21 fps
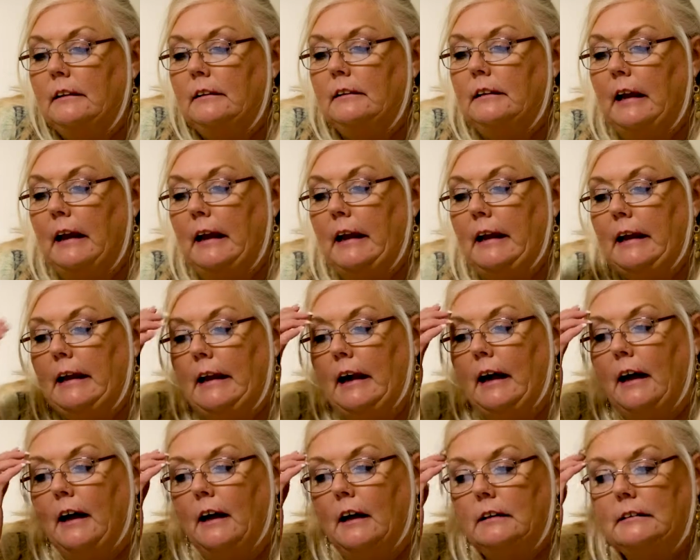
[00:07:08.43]
They
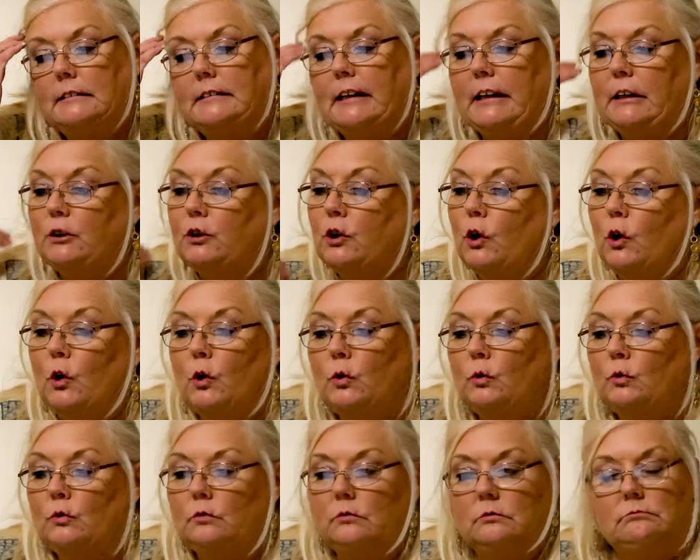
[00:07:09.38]
take
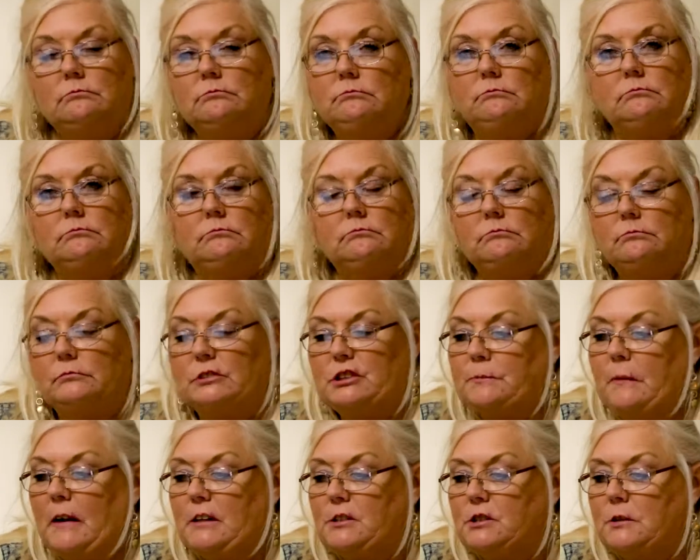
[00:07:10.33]
no
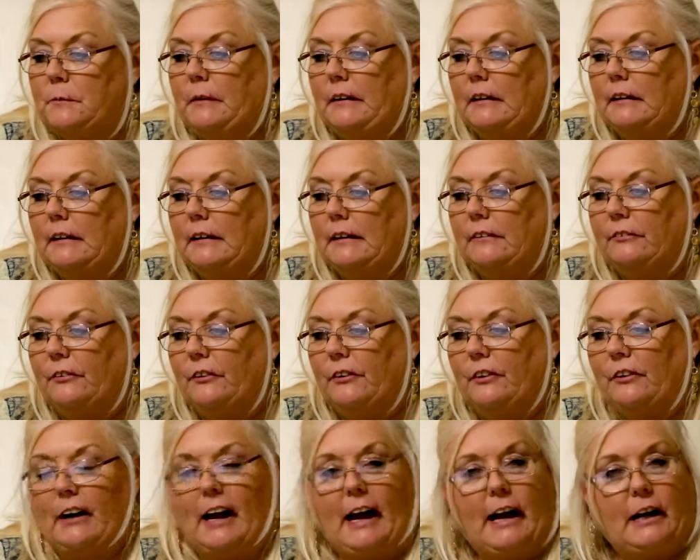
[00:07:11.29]
responsibility for
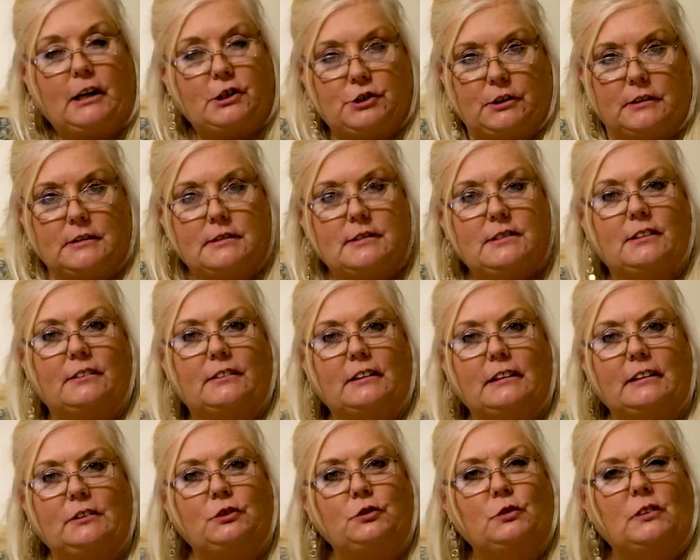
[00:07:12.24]
their actions, so
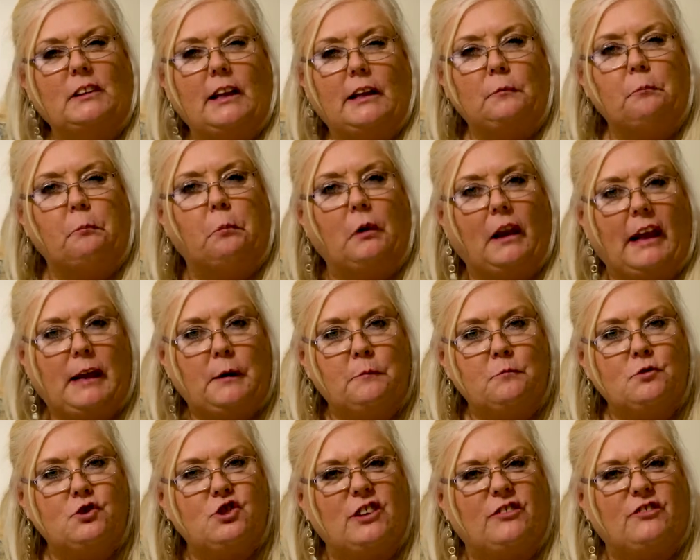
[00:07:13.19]
they do a lot of
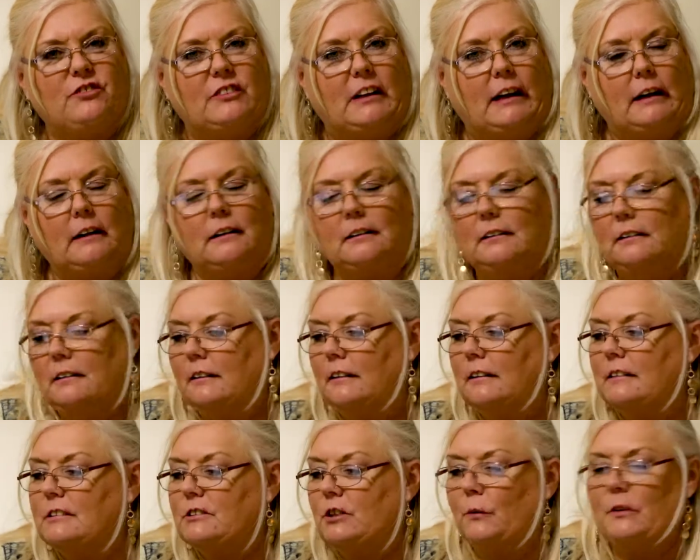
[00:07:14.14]
blame shifting.
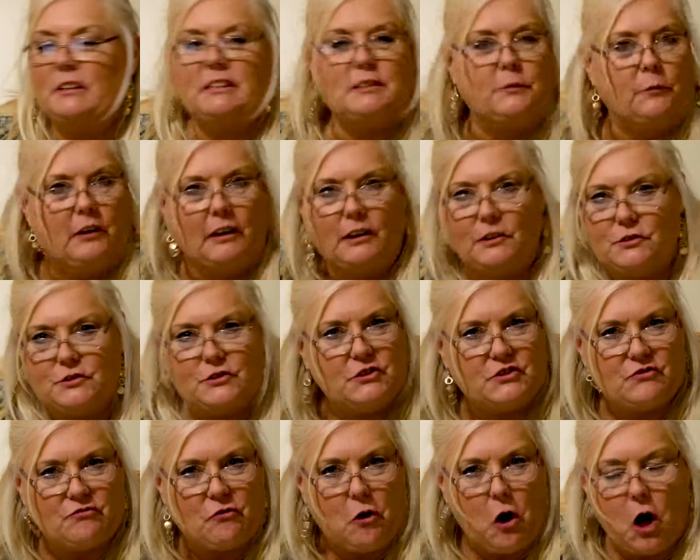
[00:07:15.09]
It's always someone
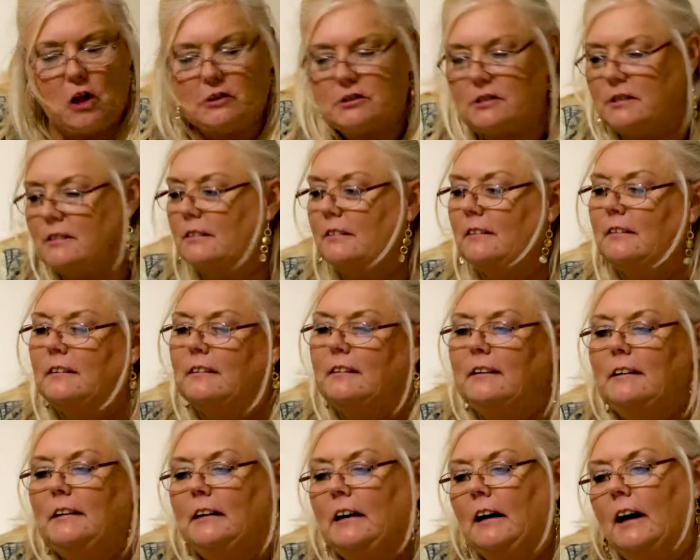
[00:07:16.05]
else's fault.
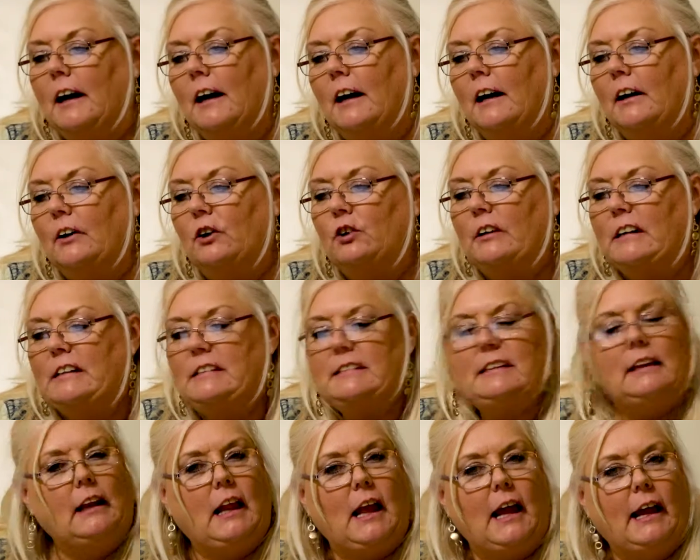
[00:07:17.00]

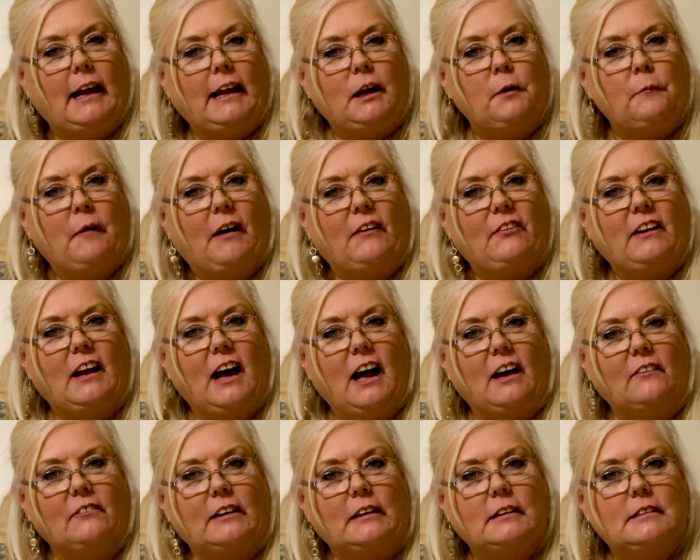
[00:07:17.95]
Crazy lying about the
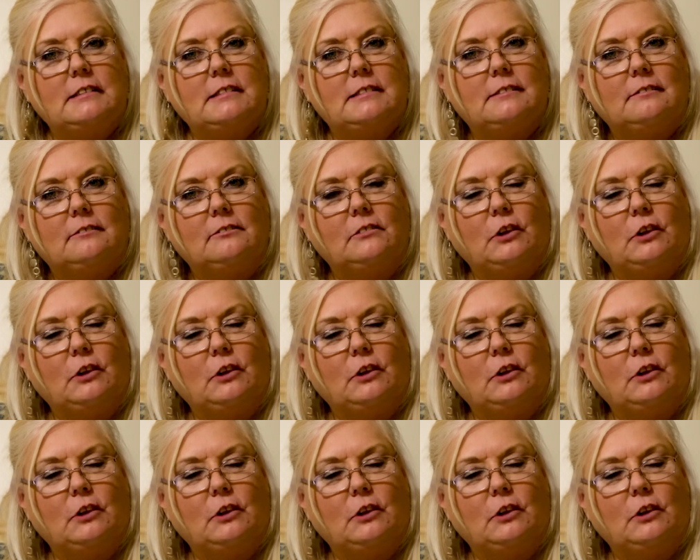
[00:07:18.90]
obvious.